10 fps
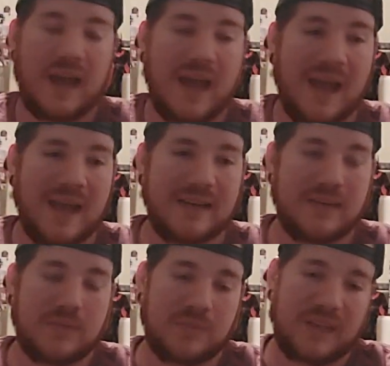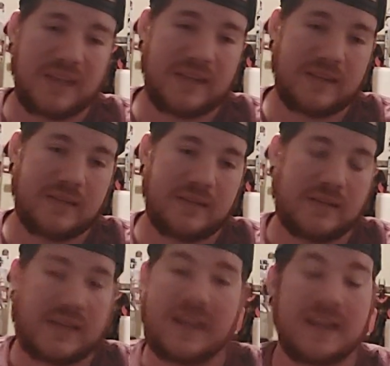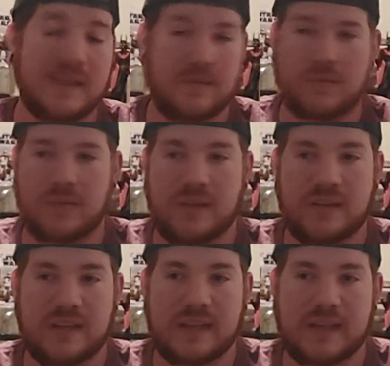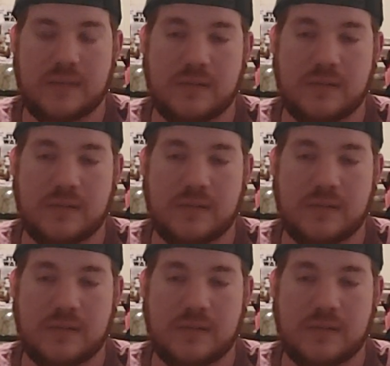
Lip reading: I had never played any of the Red Dead games.